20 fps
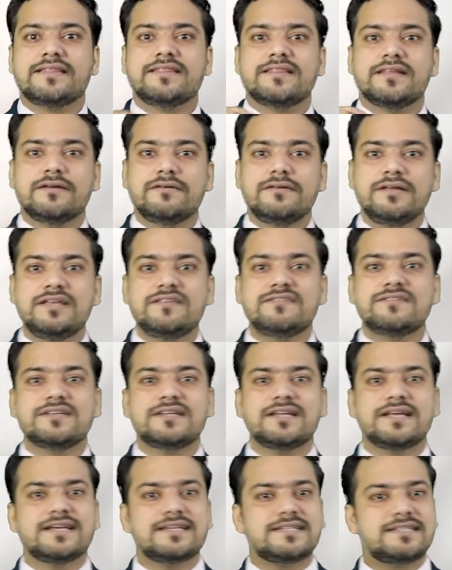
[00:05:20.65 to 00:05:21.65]
The
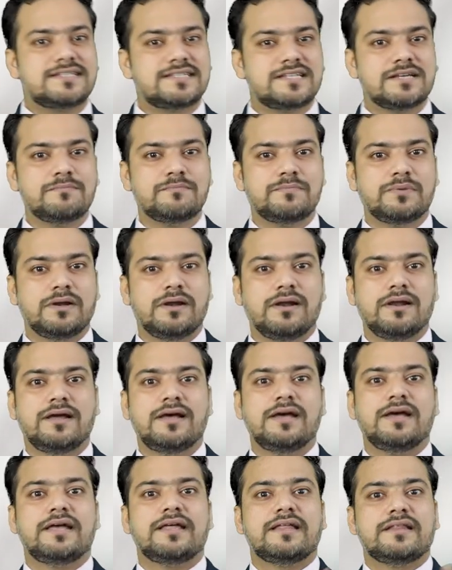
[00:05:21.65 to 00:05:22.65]
reason is simple.
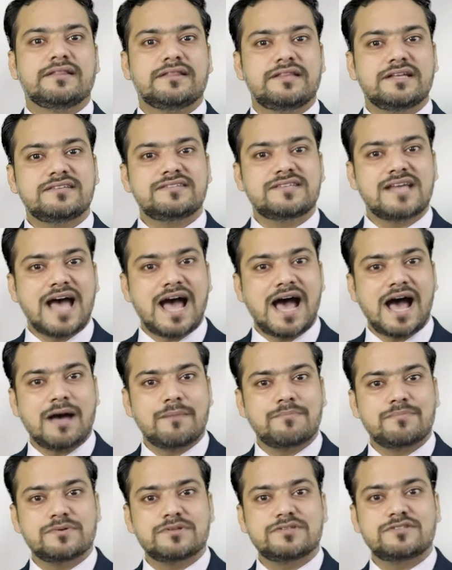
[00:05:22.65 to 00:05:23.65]
This
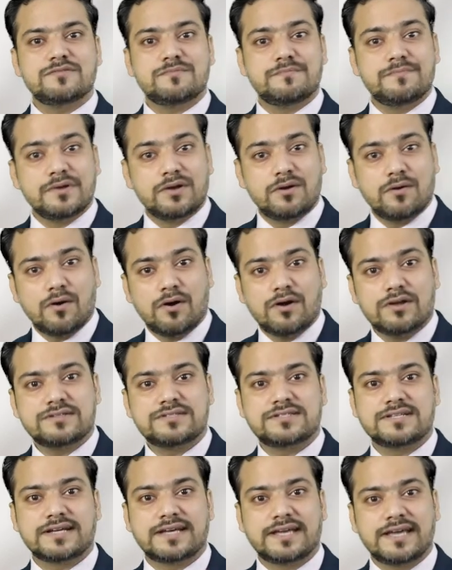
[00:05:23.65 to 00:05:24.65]
happens
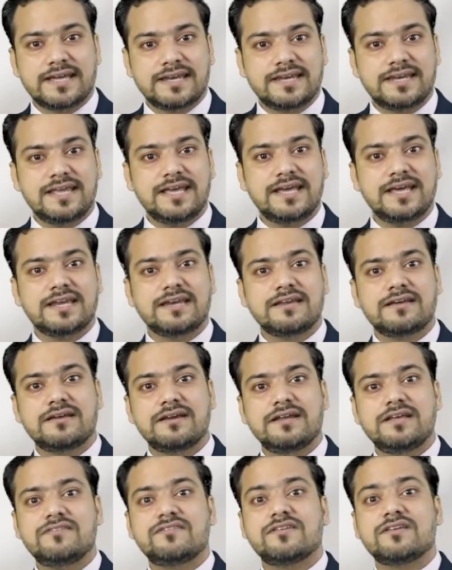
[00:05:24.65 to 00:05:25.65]
because the kidney
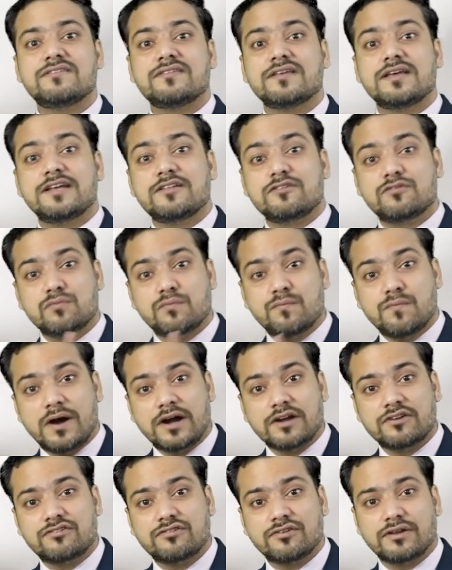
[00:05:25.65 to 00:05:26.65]
increases its
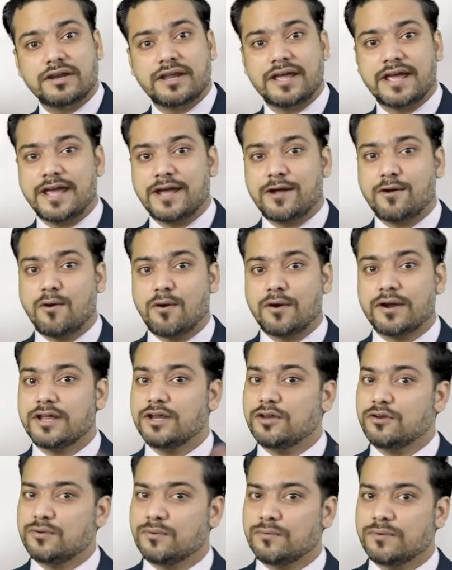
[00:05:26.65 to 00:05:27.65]
function
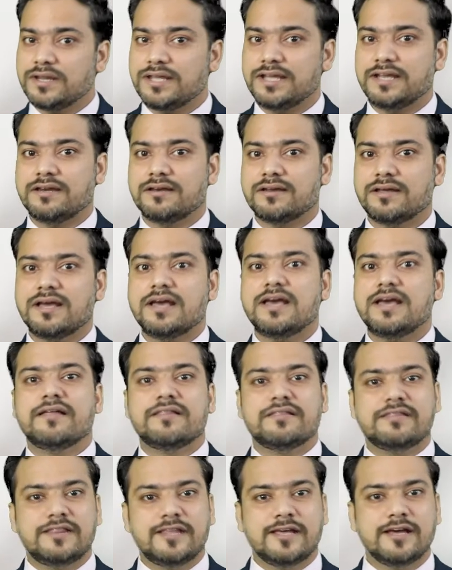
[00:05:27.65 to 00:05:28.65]
according to need.
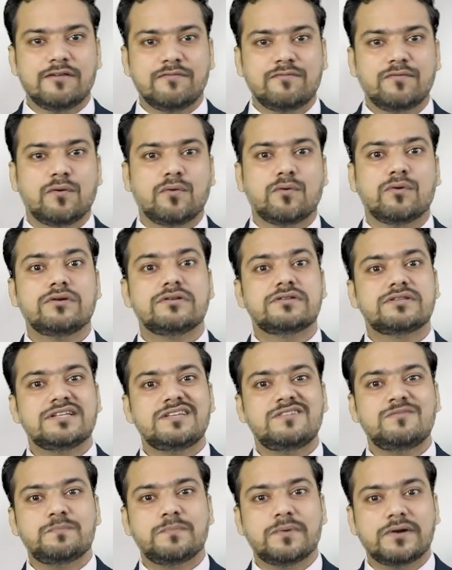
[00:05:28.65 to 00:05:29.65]
Therefore,
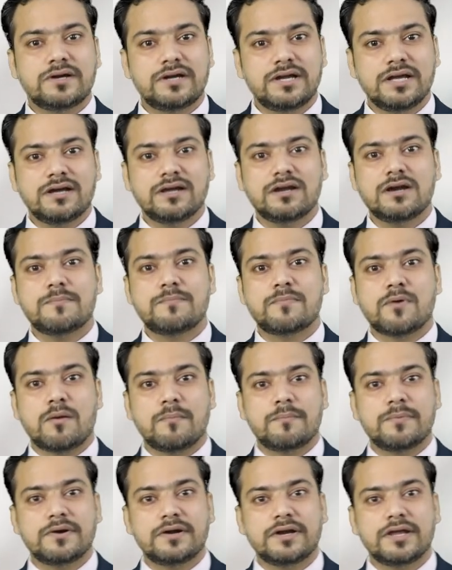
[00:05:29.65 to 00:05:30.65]
this particular
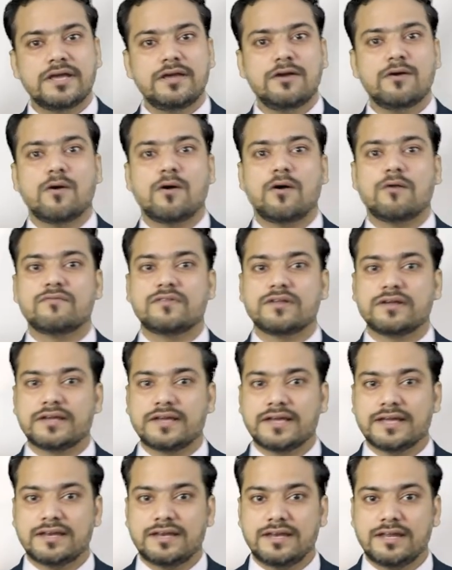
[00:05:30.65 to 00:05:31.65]
property of the
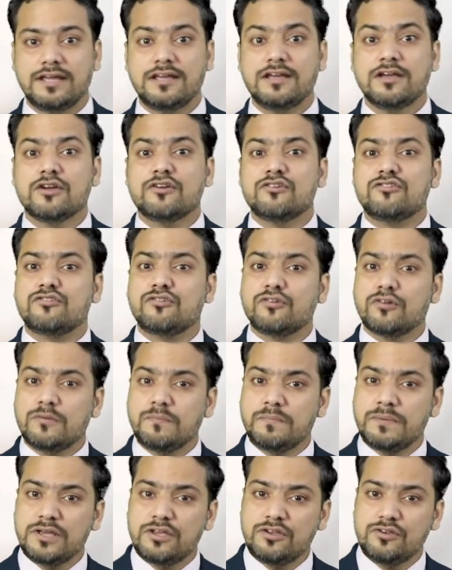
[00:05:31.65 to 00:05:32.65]
kidney
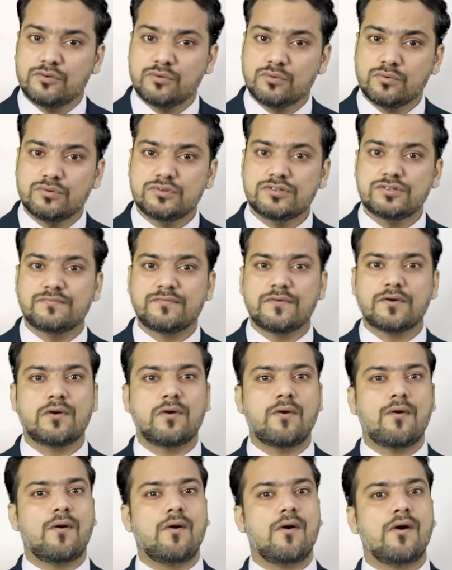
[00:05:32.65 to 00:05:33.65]
should be used
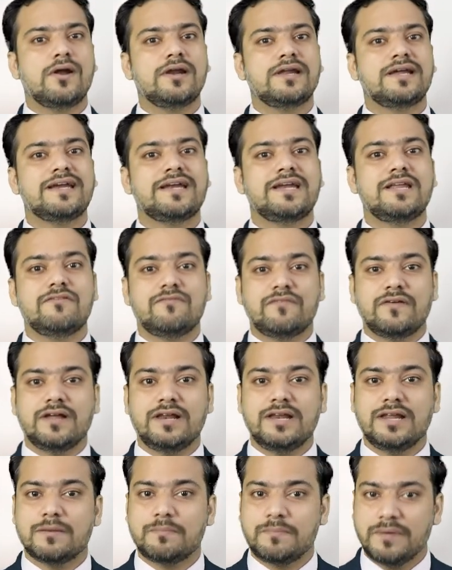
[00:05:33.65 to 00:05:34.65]
for all kidney
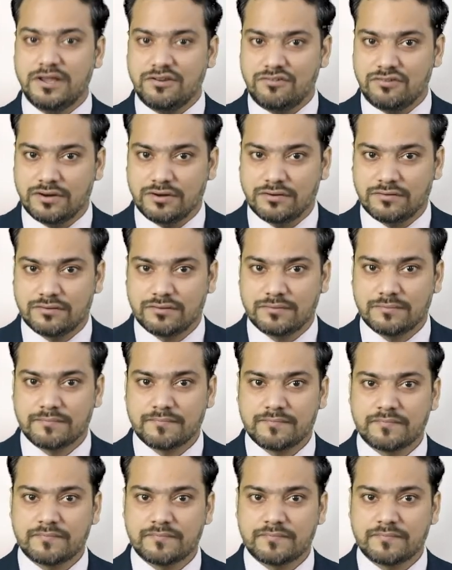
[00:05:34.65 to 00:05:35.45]
failure patients.